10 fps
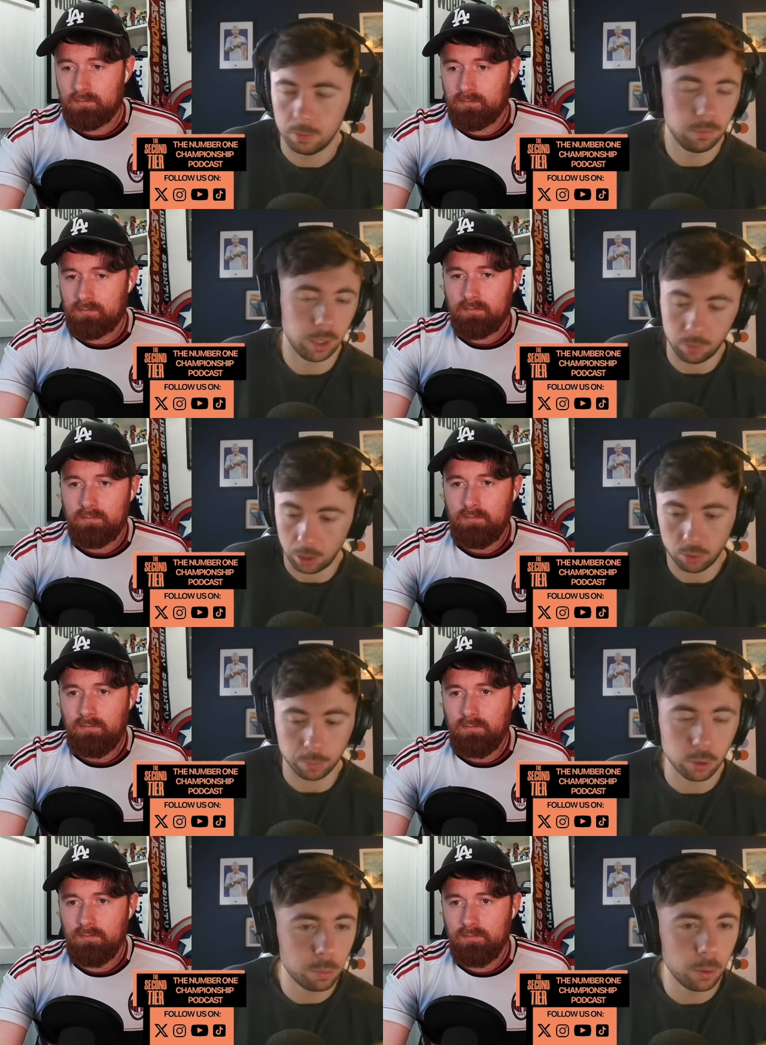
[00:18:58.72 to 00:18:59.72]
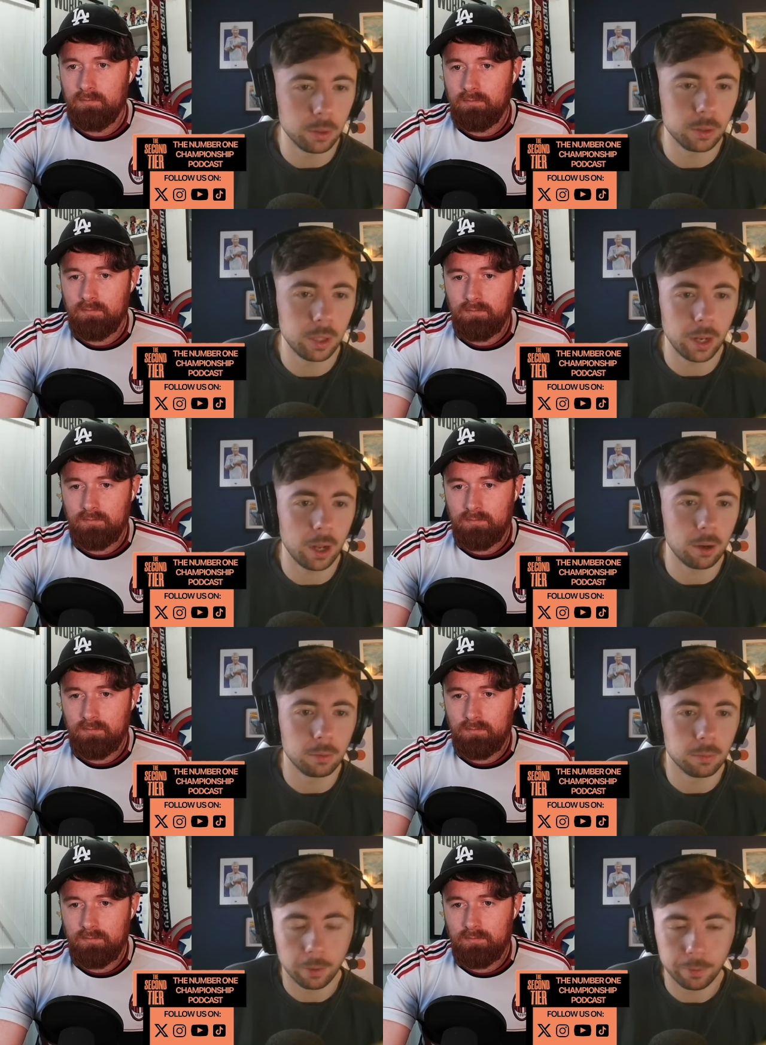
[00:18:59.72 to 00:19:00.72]
Speaker 1: they, they dropped two points. They're
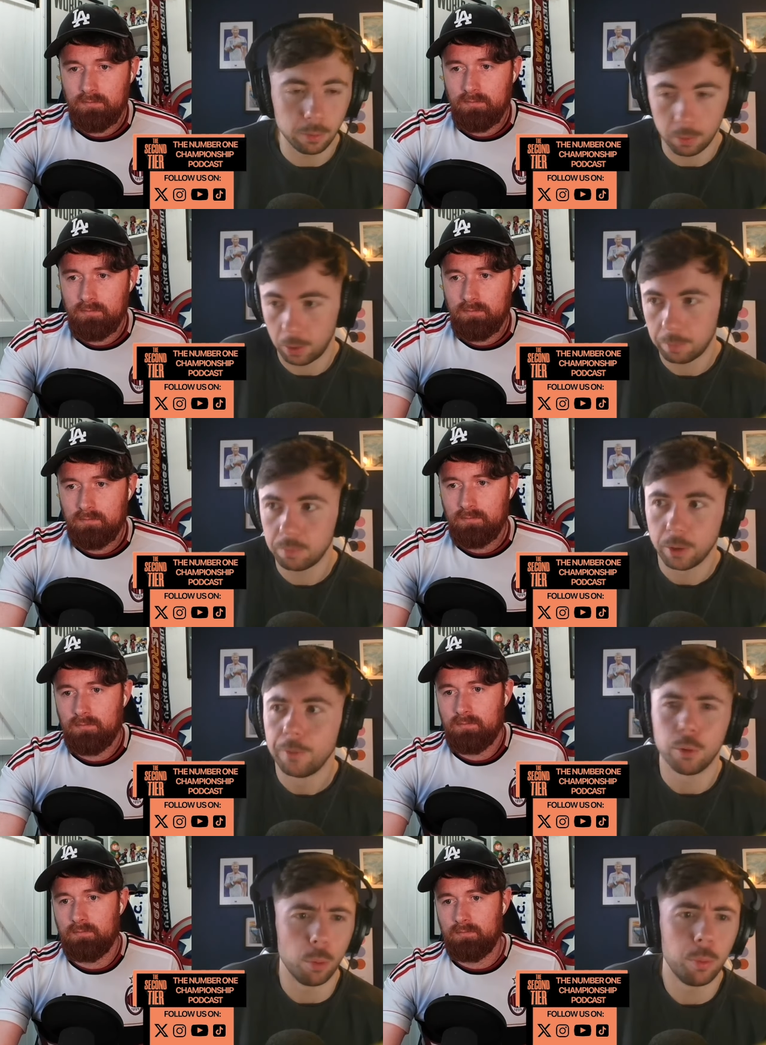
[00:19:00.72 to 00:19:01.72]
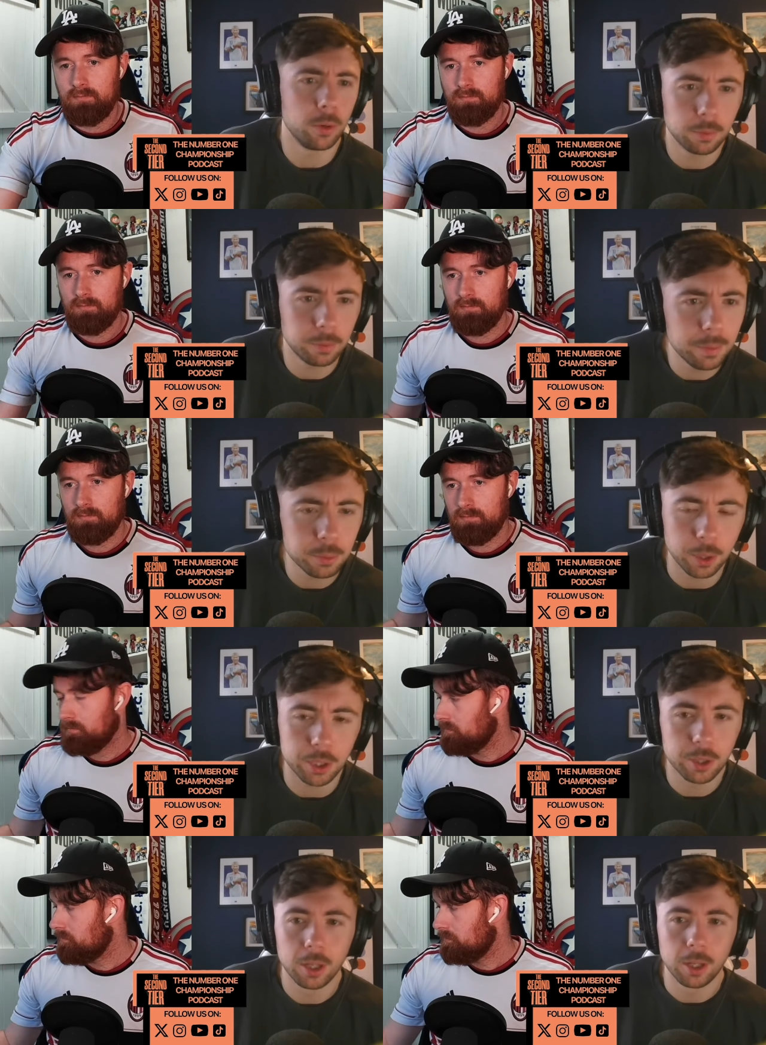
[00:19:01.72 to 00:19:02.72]
now a few a few more points off of
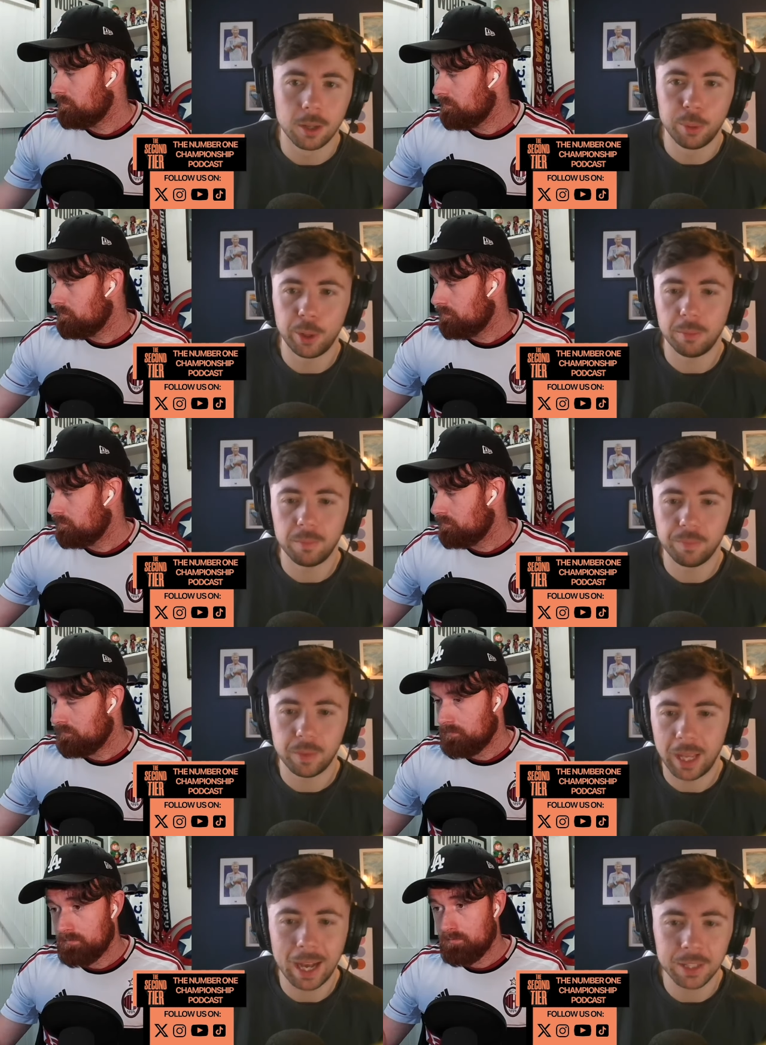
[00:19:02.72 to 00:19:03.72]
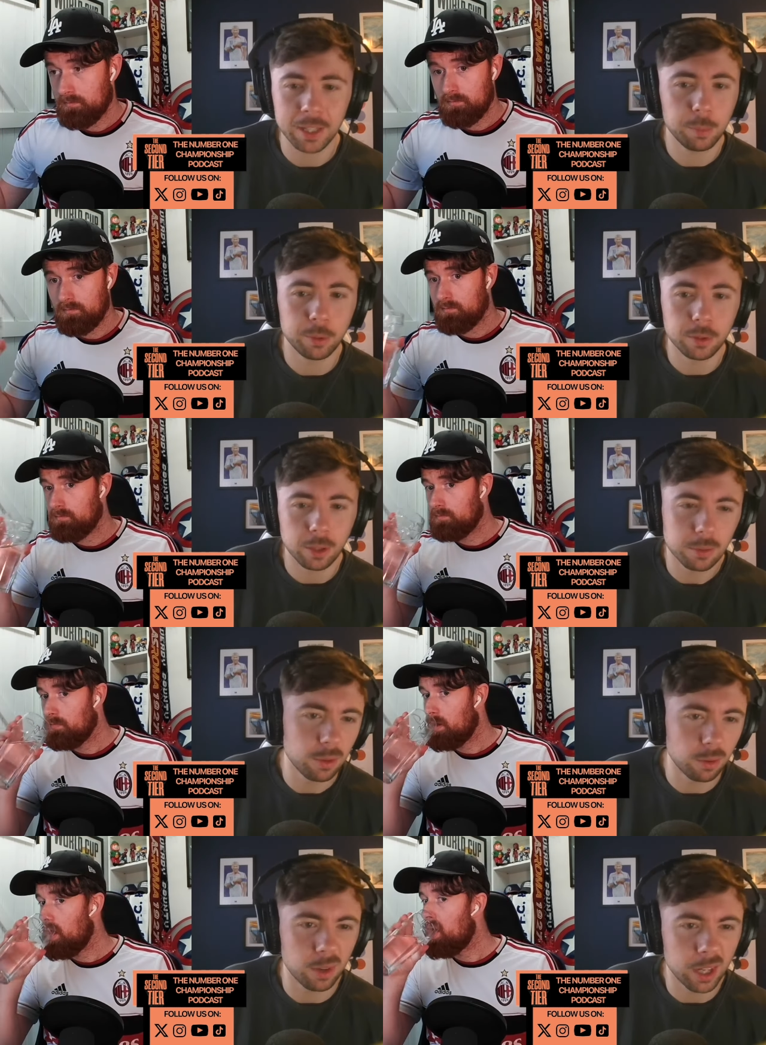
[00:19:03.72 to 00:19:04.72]
Ipswich, but it hasn't happened, so it's
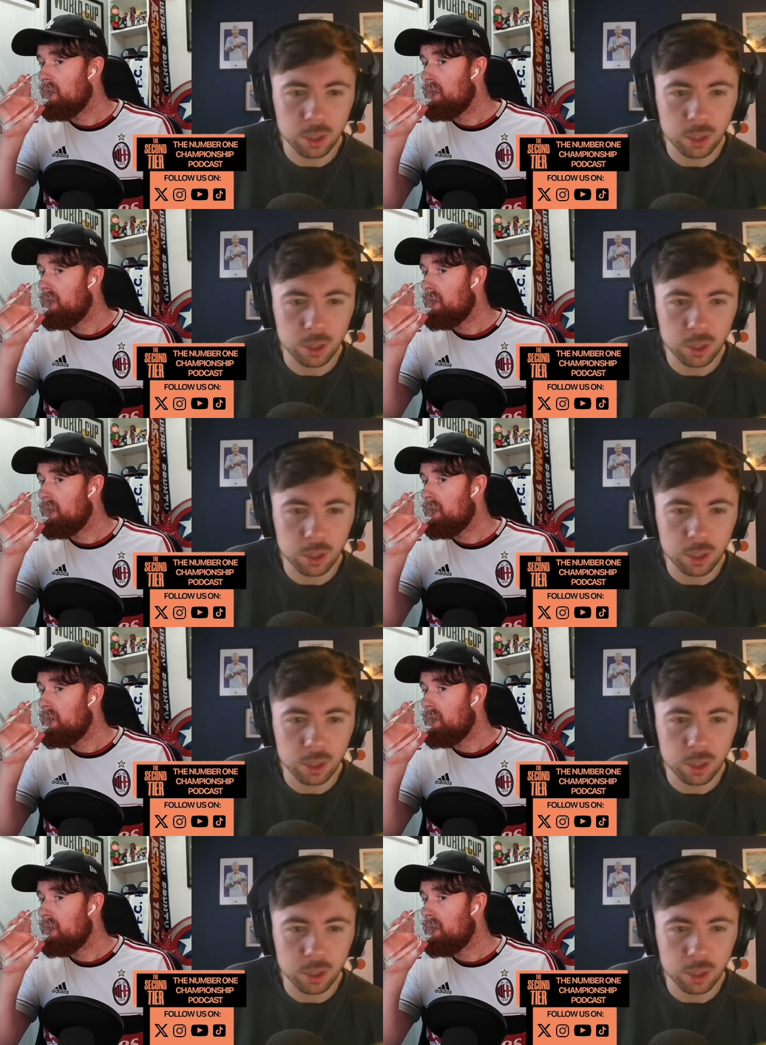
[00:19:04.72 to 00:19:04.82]
not really